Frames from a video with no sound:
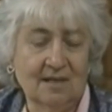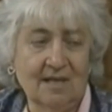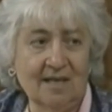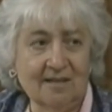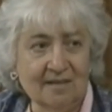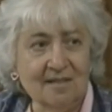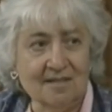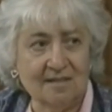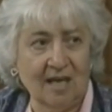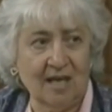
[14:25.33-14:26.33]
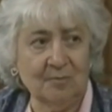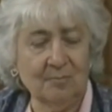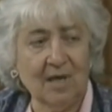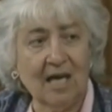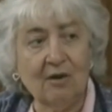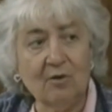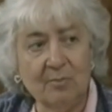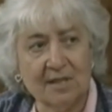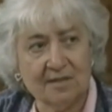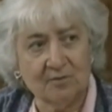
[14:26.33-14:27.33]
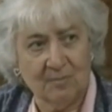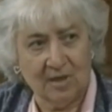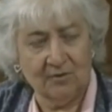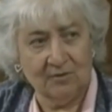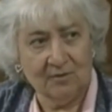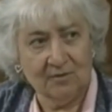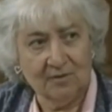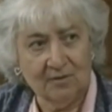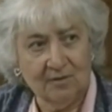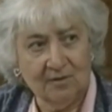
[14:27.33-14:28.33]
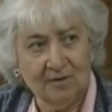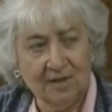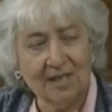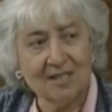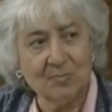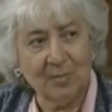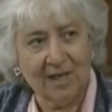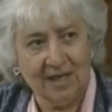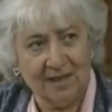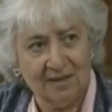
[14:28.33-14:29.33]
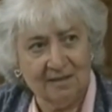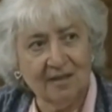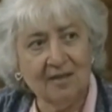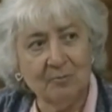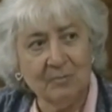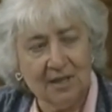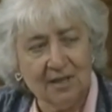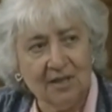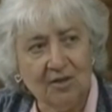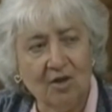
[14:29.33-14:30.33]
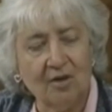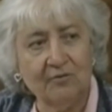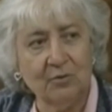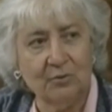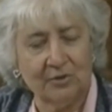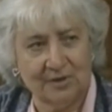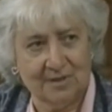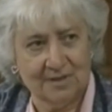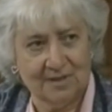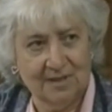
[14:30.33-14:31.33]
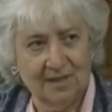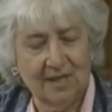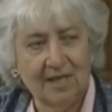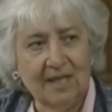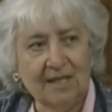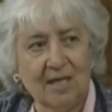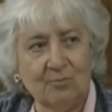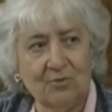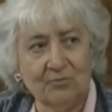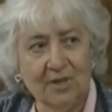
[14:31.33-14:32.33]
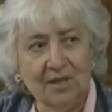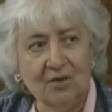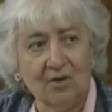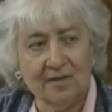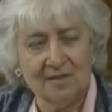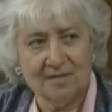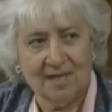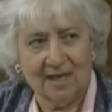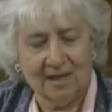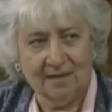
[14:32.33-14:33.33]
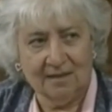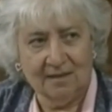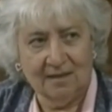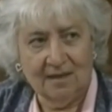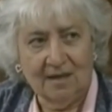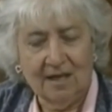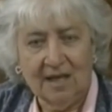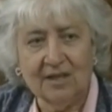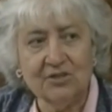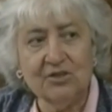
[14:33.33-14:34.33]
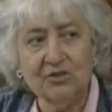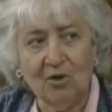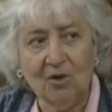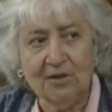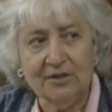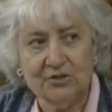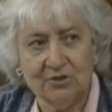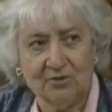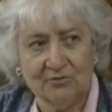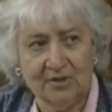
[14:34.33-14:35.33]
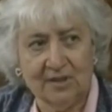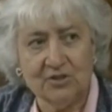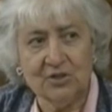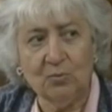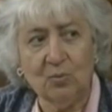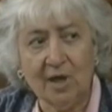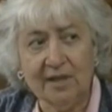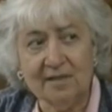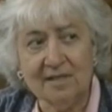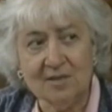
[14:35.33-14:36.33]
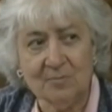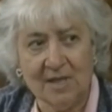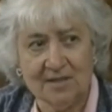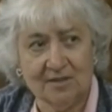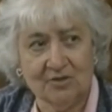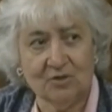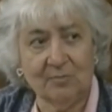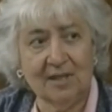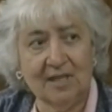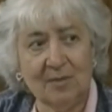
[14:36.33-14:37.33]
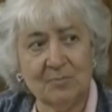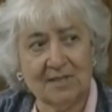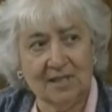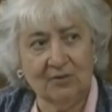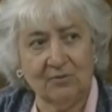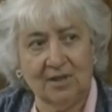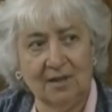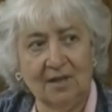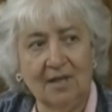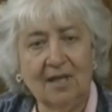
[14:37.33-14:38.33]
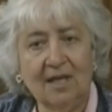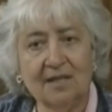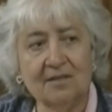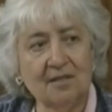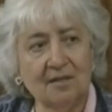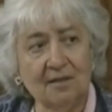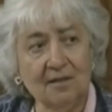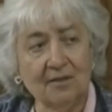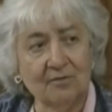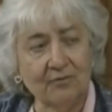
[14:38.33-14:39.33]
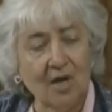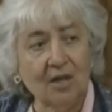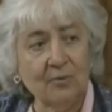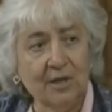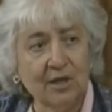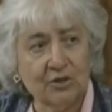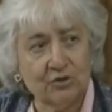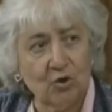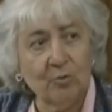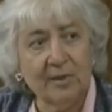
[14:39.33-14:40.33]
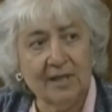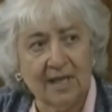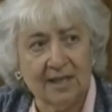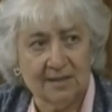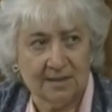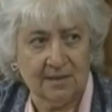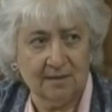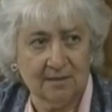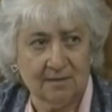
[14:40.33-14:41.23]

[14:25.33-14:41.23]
And at this time, our Blessed Mother explained the meaning of the words that were written on the sign. And she told the children that she wanted this message to be kept secret until the following October the 18th,